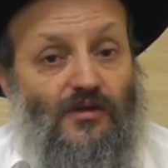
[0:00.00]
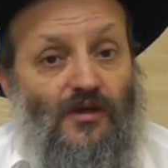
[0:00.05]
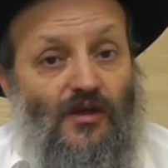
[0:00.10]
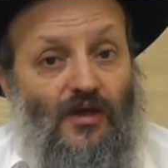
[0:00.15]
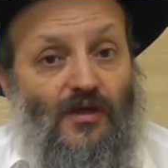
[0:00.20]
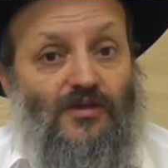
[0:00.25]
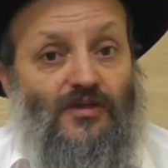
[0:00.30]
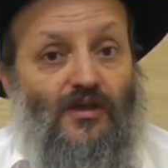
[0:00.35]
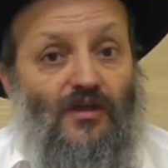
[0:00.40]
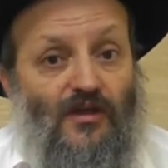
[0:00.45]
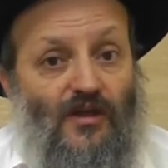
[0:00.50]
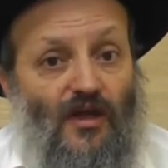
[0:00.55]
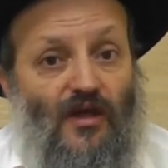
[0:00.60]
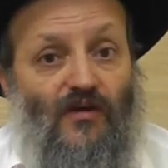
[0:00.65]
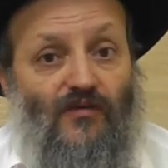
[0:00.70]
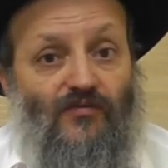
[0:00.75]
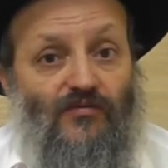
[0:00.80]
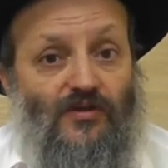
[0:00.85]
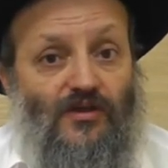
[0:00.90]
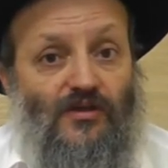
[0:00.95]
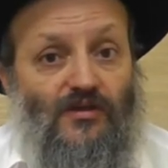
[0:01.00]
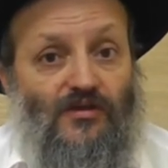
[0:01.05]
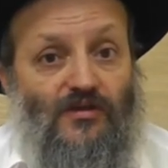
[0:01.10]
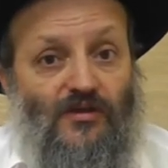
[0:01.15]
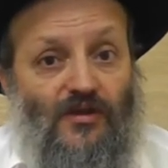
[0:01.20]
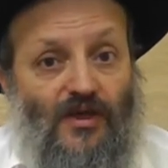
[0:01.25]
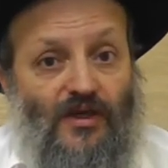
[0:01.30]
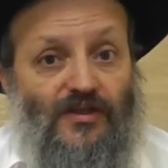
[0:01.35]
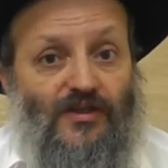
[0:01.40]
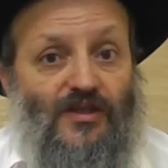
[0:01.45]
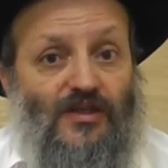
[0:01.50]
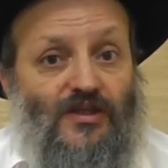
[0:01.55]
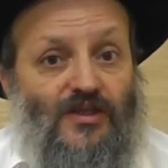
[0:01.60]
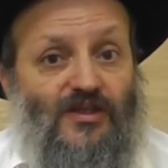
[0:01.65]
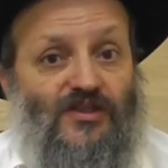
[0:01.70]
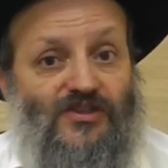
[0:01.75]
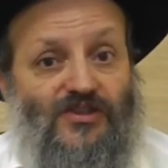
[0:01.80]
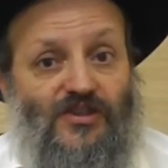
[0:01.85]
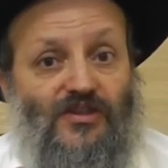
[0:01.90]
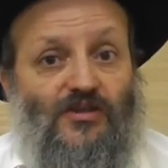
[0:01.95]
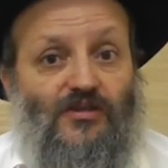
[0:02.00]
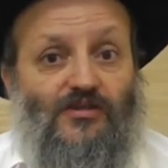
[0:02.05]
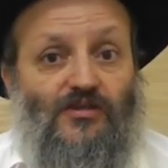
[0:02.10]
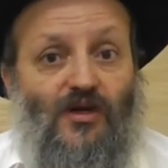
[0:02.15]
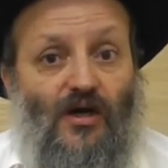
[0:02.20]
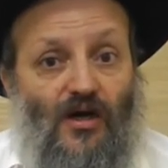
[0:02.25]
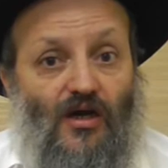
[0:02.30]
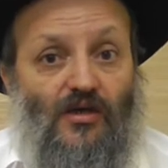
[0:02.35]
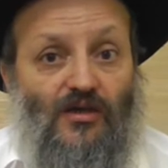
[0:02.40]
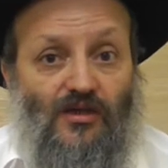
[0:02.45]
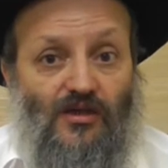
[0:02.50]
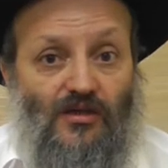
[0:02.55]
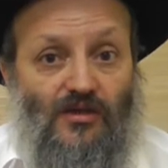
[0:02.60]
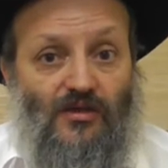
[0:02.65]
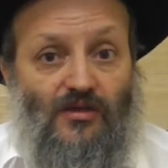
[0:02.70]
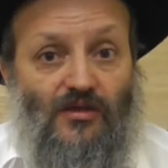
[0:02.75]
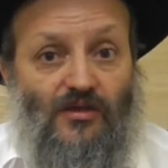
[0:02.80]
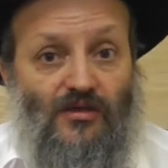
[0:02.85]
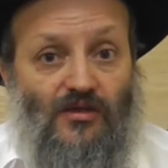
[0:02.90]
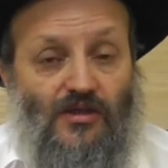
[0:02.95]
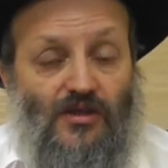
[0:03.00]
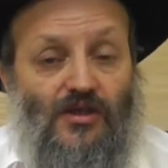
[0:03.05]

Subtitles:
and the love and the kissing and the hugging